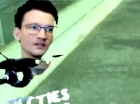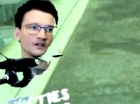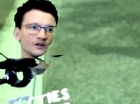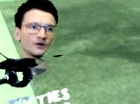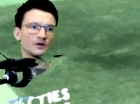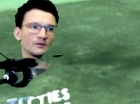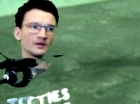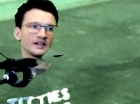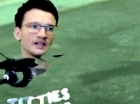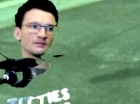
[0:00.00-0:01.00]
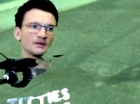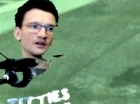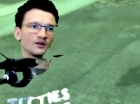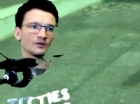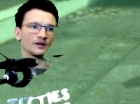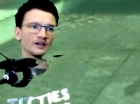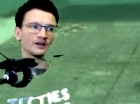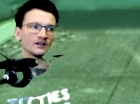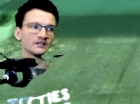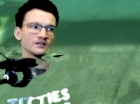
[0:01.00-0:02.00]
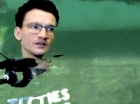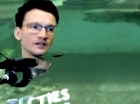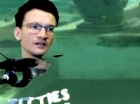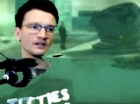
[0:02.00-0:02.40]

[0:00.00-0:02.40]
Oh no, I'm regaining my health right now. That's good.